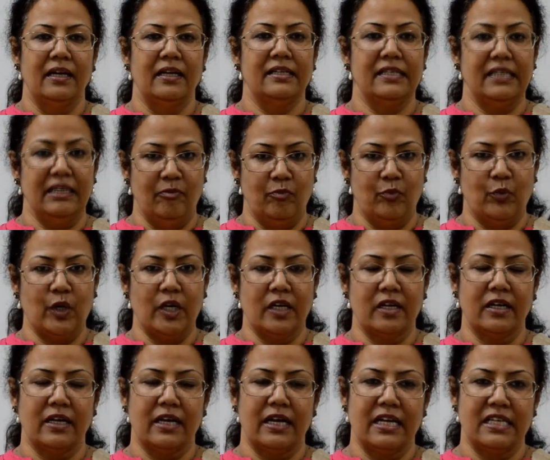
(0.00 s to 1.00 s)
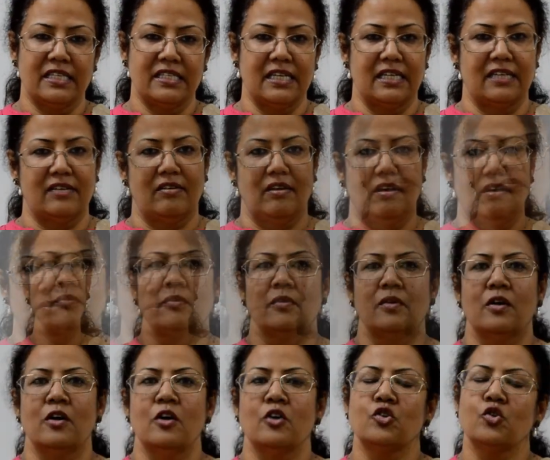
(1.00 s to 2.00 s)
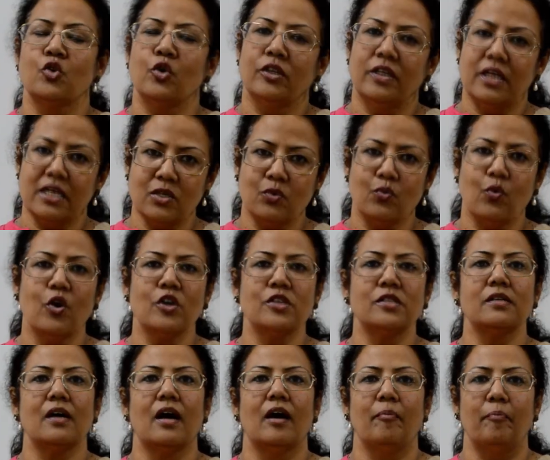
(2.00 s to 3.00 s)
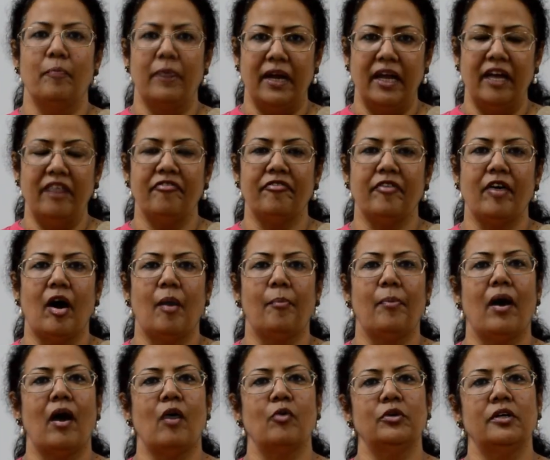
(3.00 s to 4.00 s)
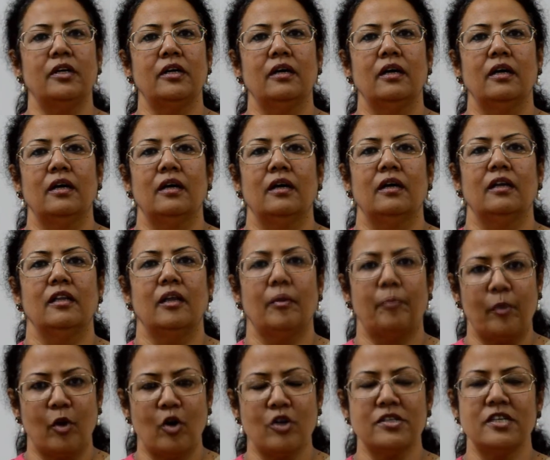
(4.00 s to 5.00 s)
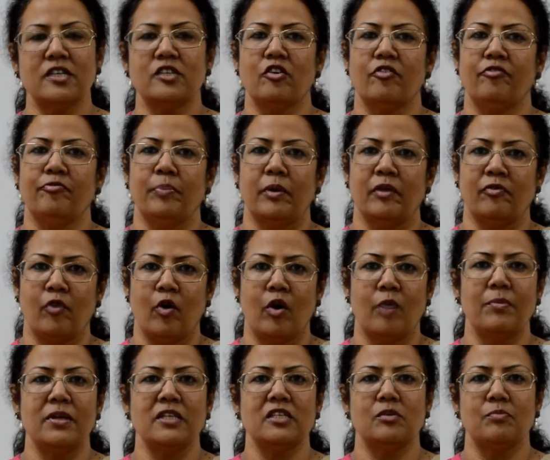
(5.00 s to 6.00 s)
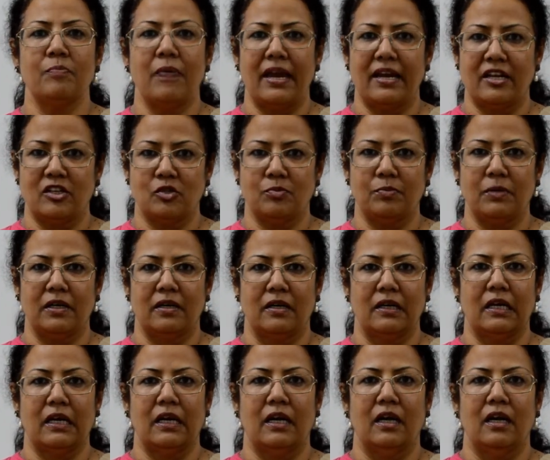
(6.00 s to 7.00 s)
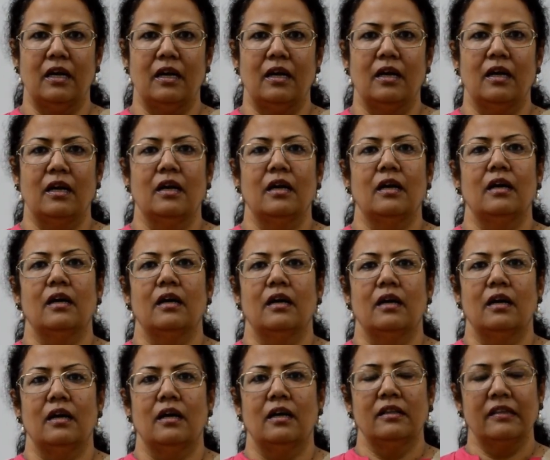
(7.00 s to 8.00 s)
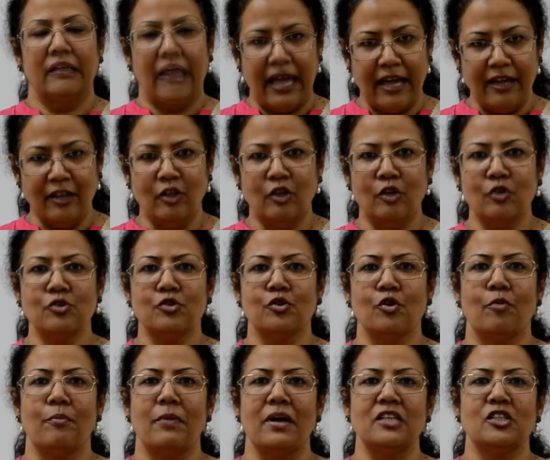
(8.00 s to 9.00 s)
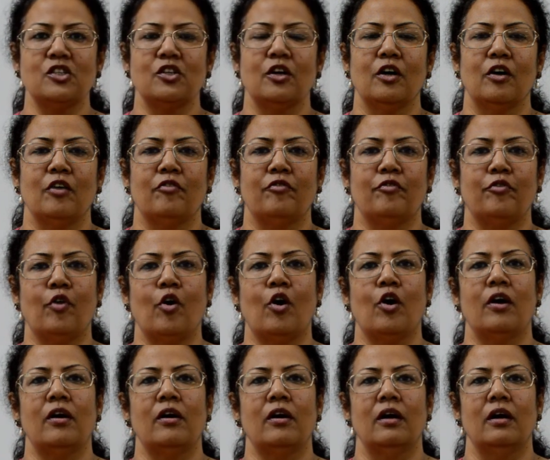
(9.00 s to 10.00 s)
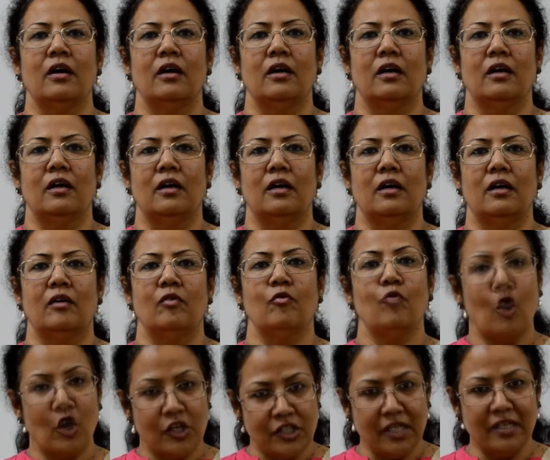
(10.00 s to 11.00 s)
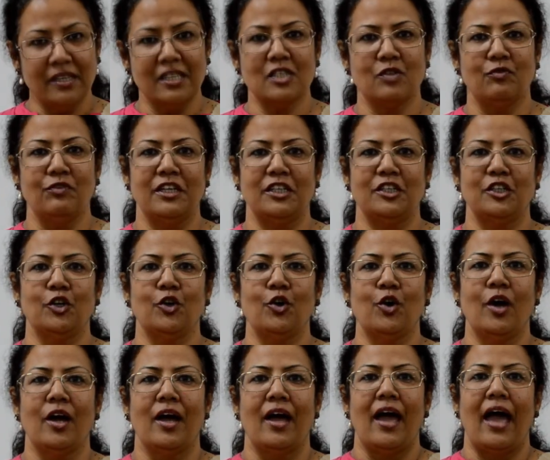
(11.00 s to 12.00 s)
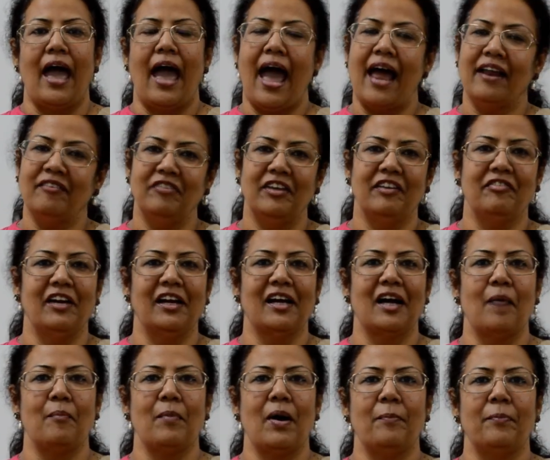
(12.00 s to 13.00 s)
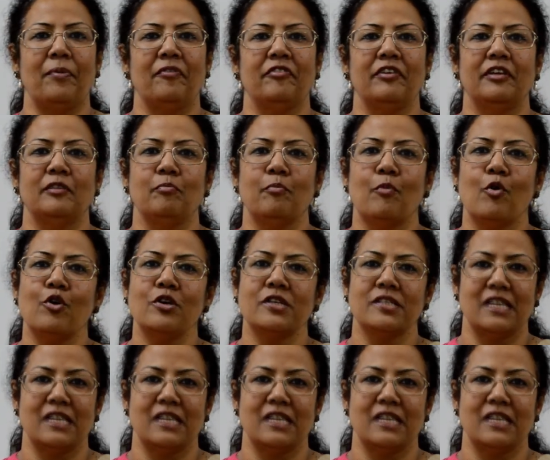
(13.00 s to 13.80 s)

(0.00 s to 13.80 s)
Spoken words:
teamwork, etc. So this was a brief about the process of performance management. Thank you so much for watching this video, and we will come up with more